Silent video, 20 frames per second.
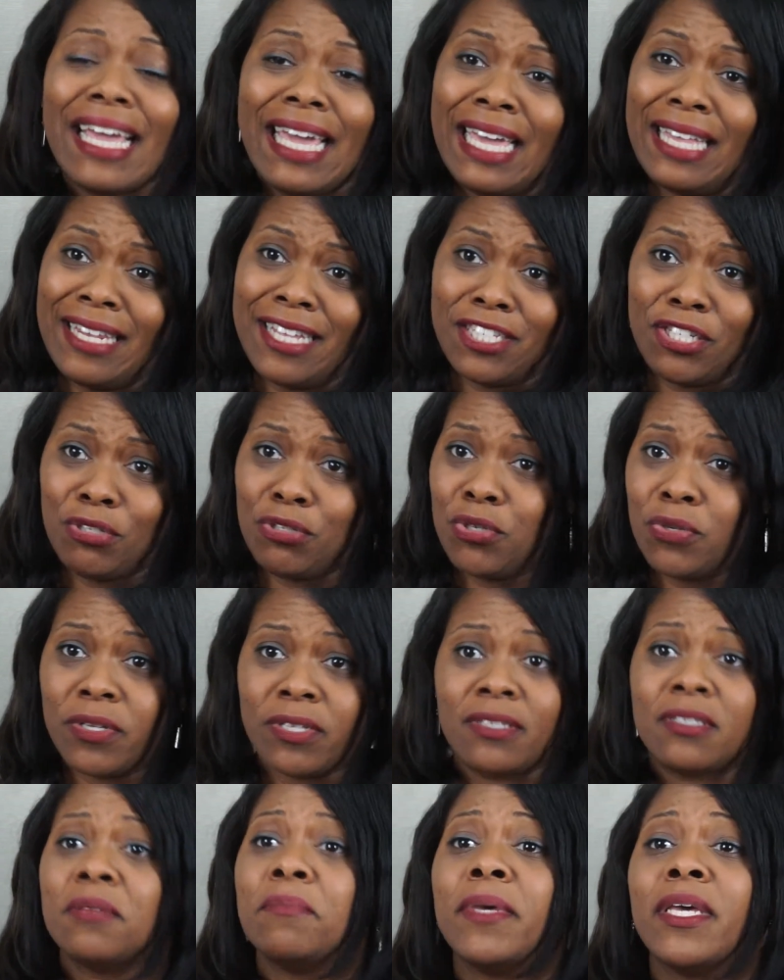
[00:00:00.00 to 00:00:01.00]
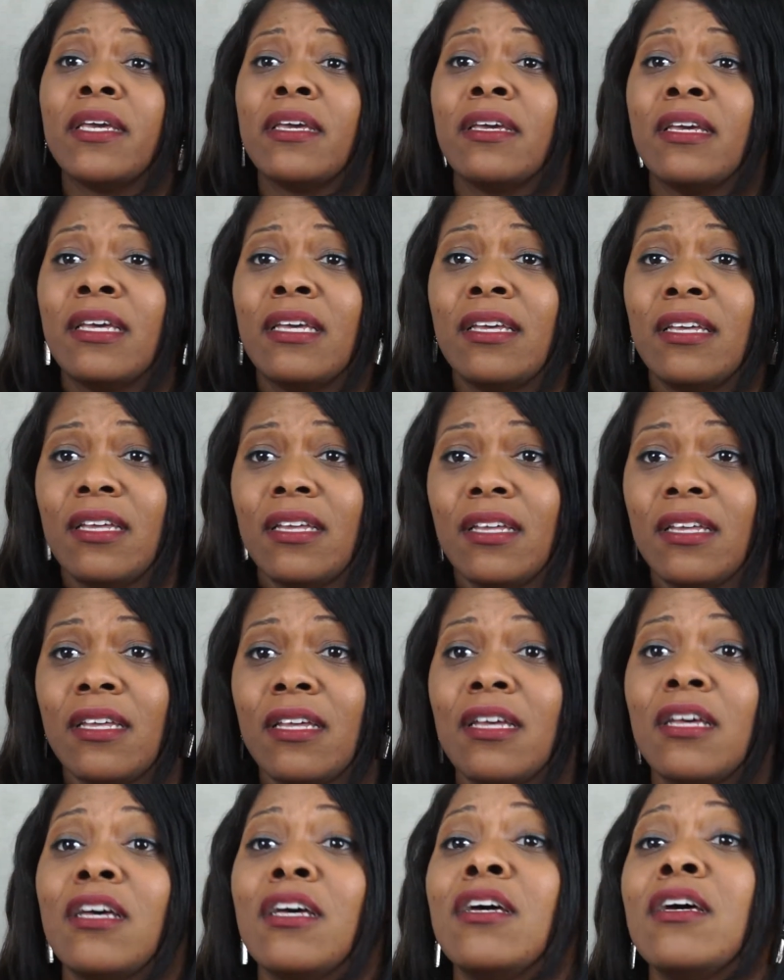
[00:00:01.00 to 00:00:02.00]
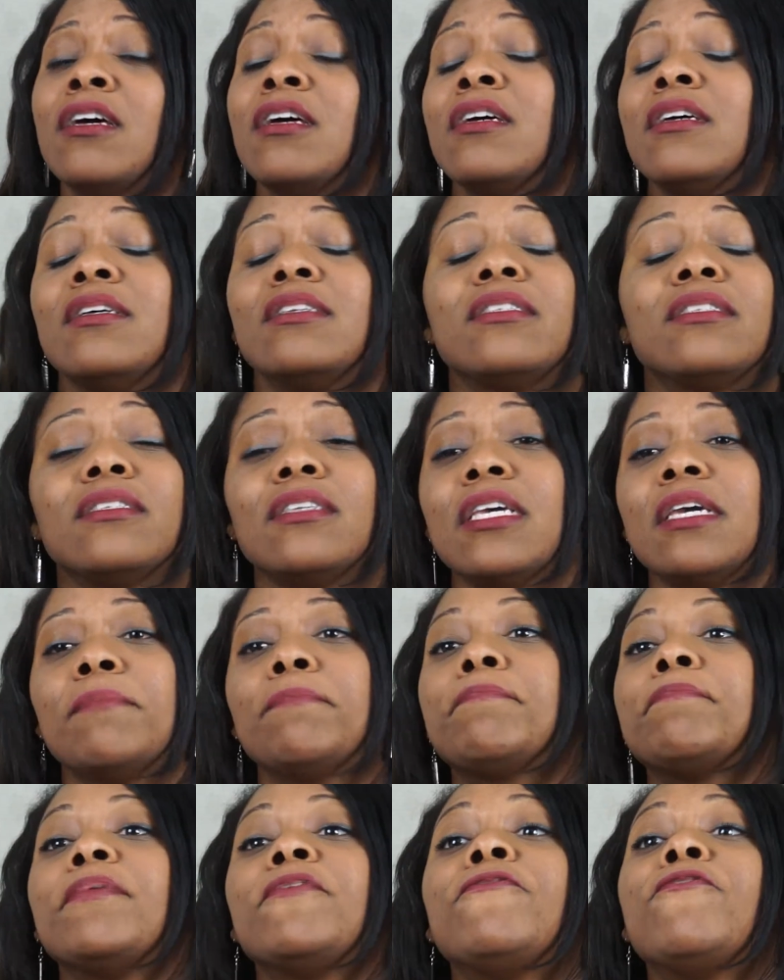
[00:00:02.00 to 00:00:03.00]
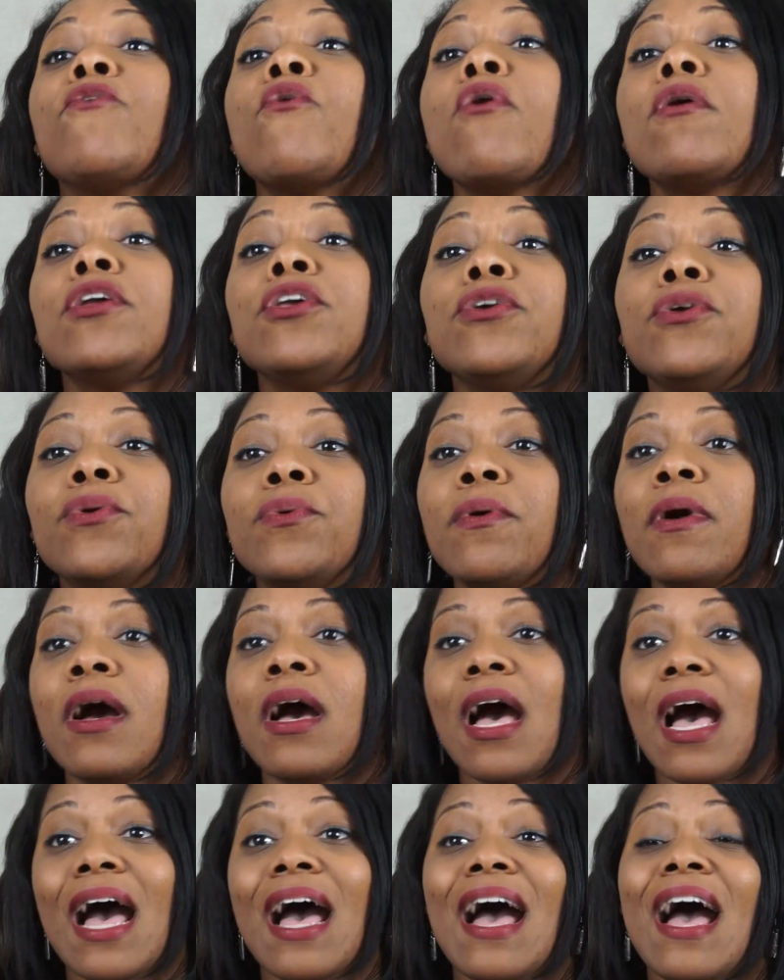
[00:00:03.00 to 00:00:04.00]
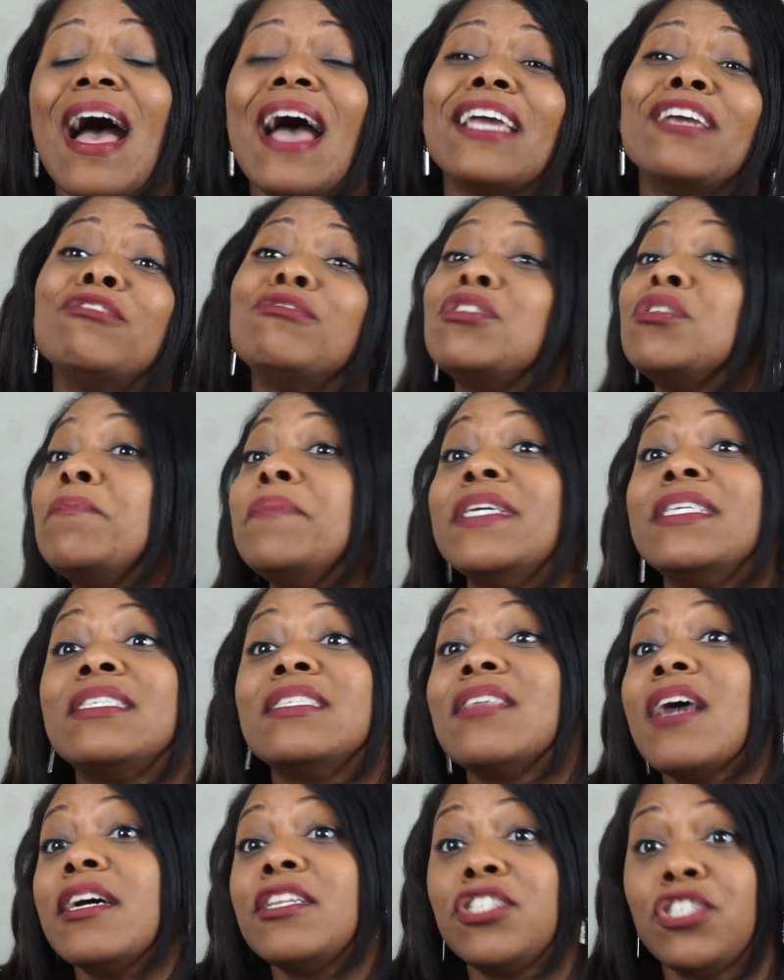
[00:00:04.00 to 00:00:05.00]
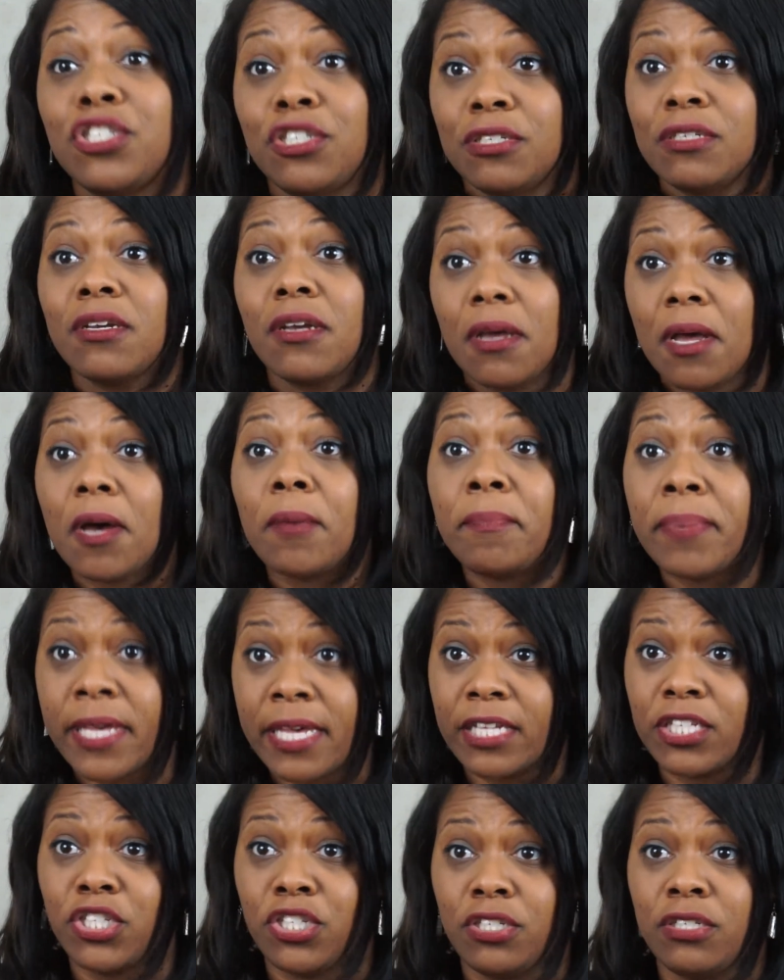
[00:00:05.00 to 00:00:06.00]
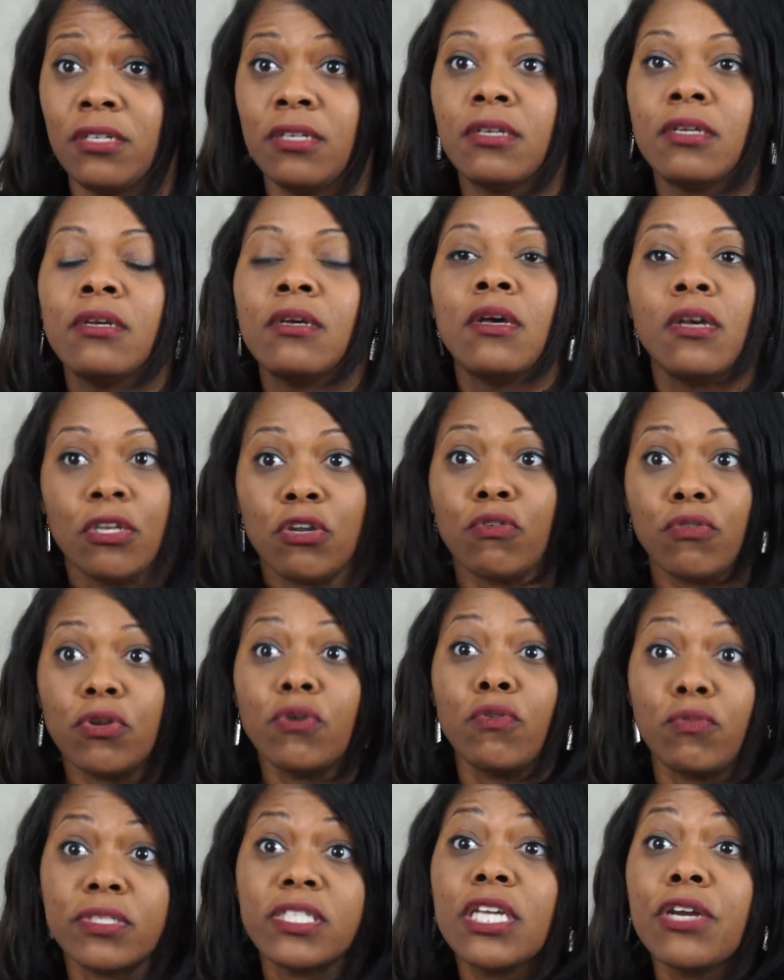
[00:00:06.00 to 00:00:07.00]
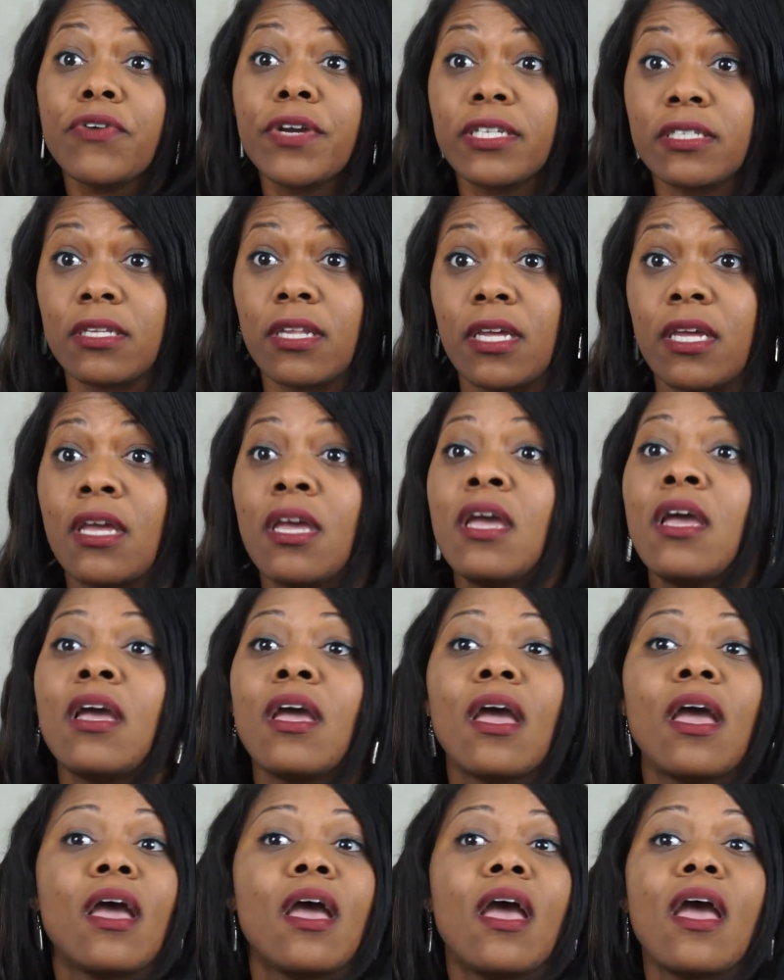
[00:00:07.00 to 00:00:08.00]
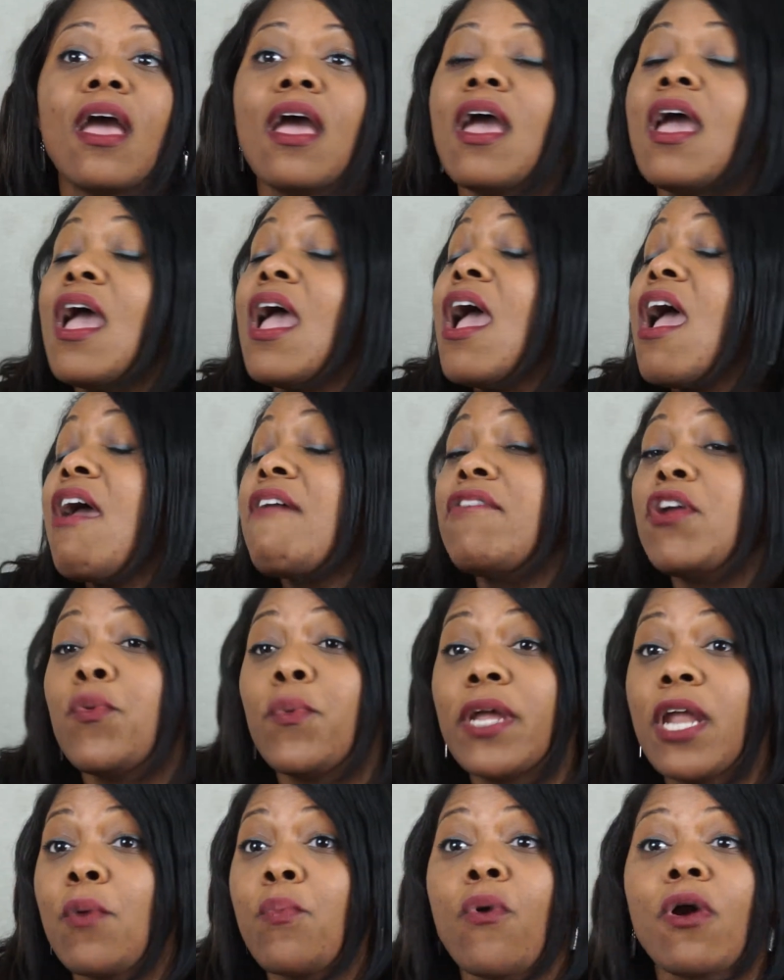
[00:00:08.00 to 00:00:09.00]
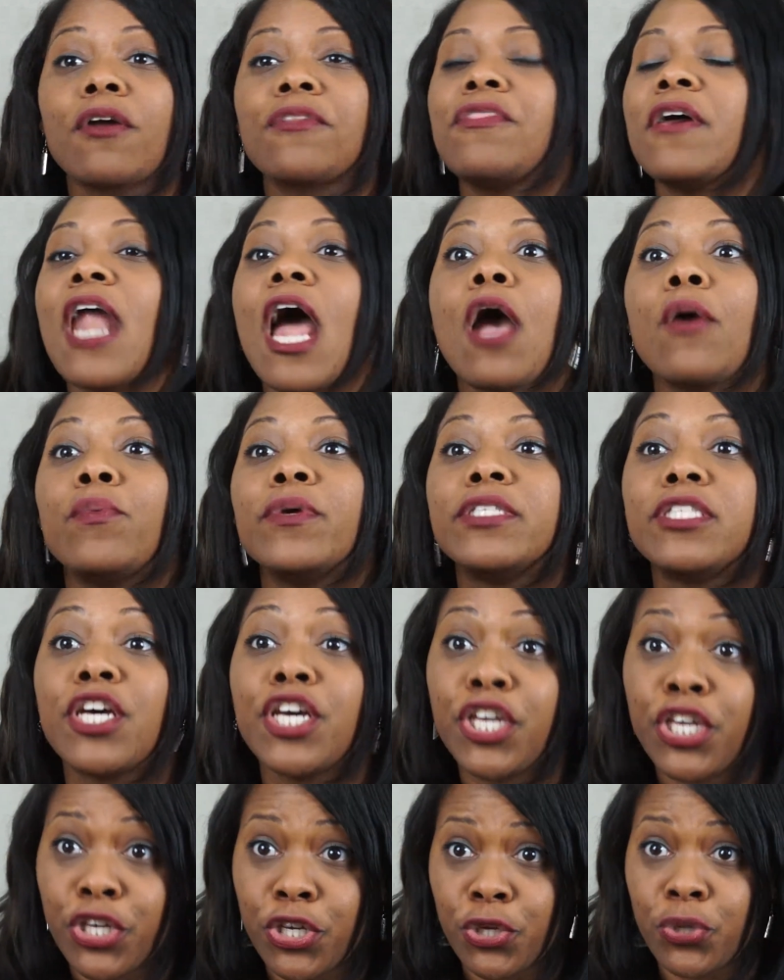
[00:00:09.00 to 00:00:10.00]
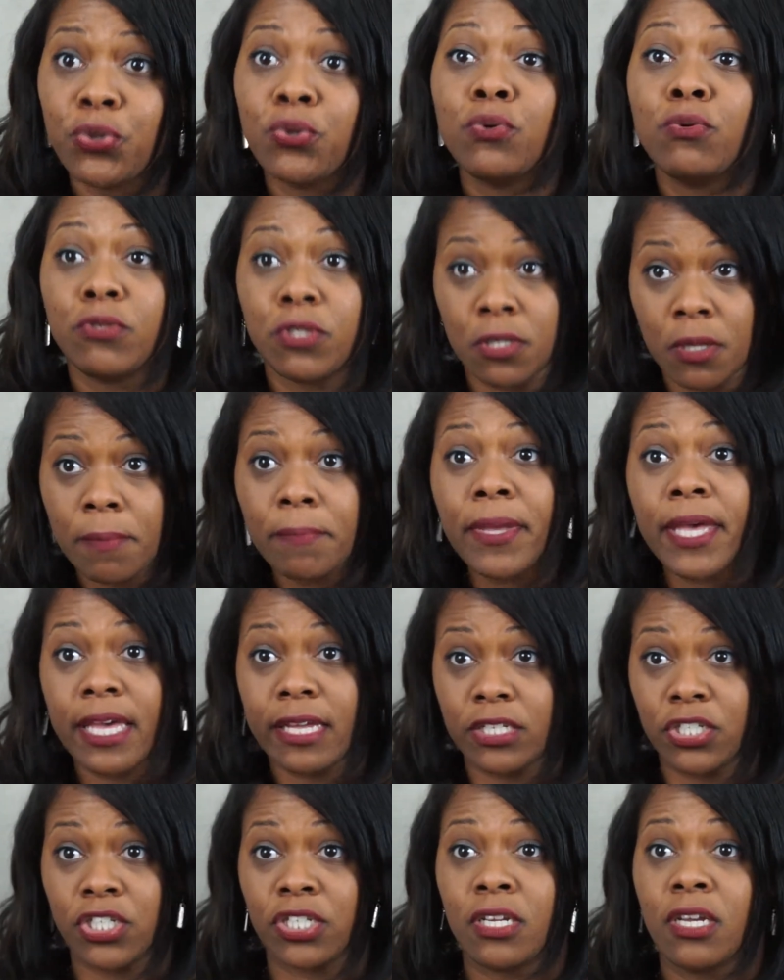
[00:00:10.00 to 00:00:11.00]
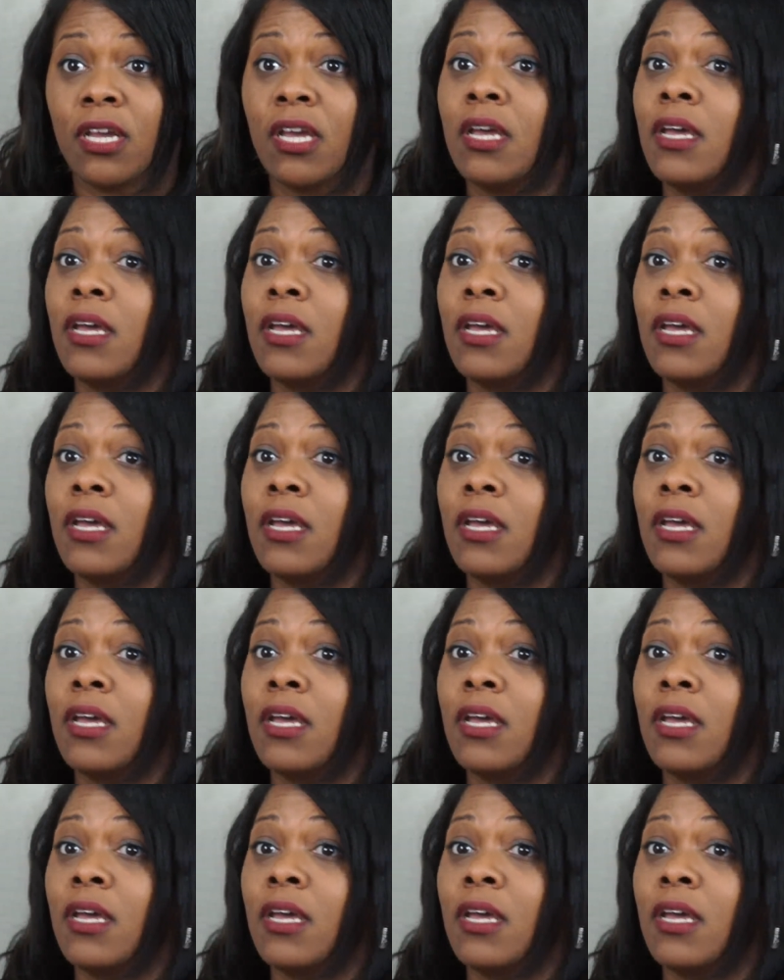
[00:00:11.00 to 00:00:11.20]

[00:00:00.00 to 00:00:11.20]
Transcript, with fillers: can't let you do this to me. See, before you, I used to be such a bitch. No, seriously. Everyone at work thought I was a huge bitch.